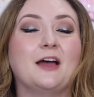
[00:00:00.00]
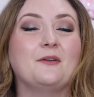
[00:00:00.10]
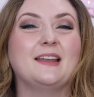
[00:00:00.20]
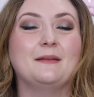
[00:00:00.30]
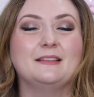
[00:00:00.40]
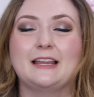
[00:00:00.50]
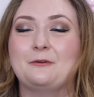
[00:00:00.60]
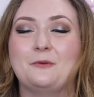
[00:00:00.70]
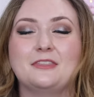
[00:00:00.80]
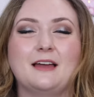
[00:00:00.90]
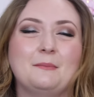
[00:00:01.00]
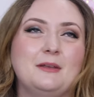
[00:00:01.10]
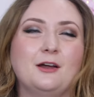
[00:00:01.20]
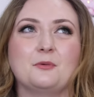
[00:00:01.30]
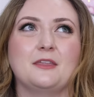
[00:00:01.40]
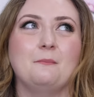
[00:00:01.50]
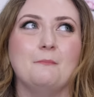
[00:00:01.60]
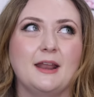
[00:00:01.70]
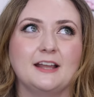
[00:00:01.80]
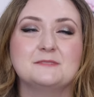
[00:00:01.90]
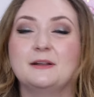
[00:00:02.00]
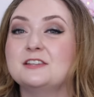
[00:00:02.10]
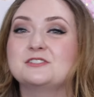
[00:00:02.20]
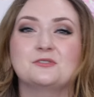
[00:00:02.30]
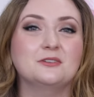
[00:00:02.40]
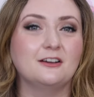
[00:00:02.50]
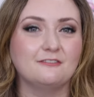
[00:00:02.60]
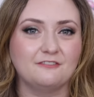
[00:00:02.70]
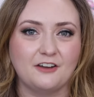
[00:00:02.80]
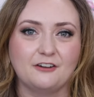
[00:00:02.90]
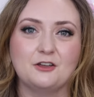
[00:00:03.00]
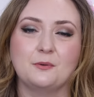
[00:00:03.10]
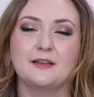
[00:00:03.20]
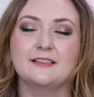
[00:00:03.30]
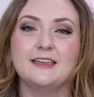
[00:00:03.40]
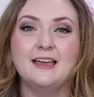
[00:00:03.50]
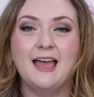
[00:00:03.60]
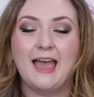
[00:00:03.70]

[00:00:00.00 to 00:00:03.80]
out within minutes, but it sold out very quickly.